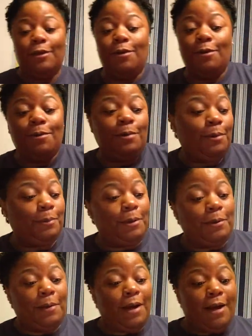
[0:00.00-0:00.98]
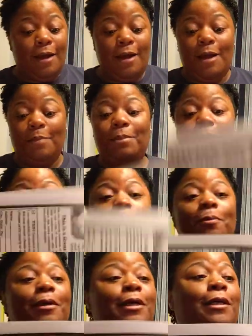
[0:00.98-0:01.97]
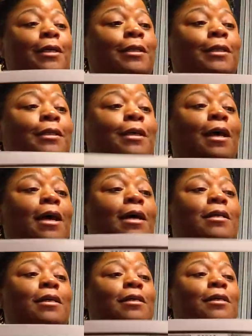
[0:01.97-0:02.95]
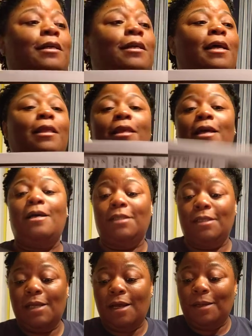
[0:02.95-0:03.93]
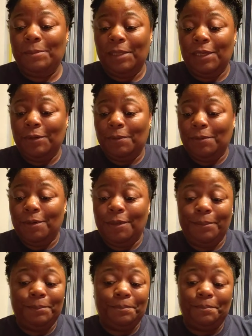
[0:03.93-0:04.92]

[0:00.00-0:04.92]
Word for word: You don't know how happy I was to see that thousand dollar money order.